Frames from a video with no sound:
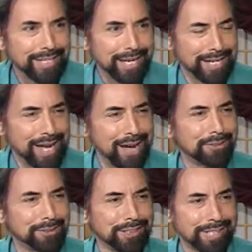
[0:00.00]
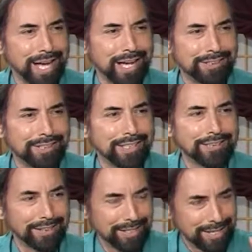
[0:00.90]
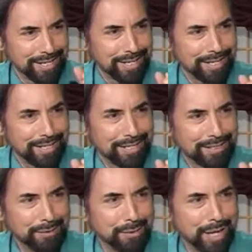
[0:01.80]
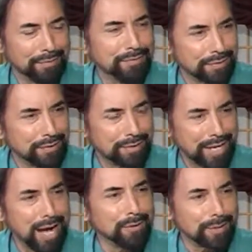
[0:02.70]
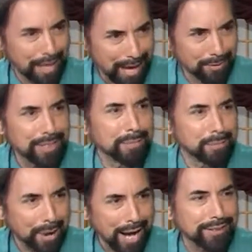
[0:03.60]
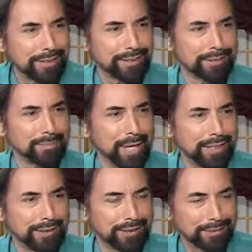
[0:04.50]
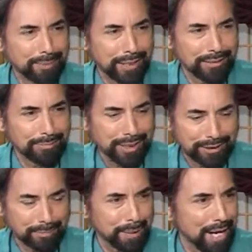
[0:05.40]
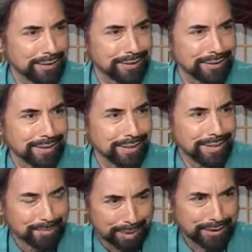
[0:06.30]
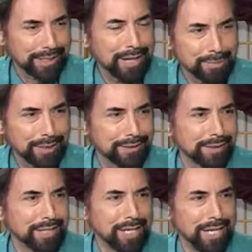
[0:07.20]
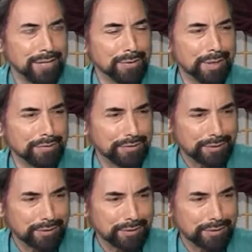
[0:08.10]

And now God says, You have now counted and practiced my, my, my Shabbats, my Sabbaths, and you have